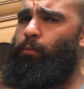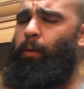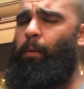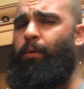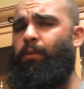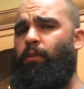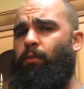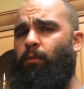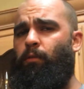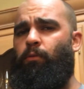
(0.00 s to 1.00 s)
peppers in
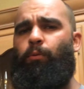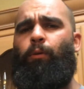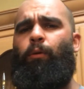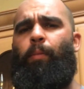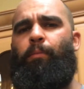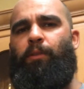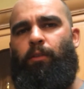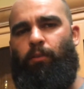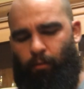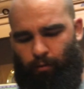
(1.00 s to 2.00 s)
total, 21 peppers in
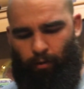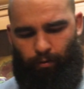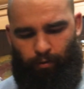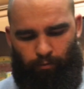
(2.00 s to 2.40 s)
total, sorry.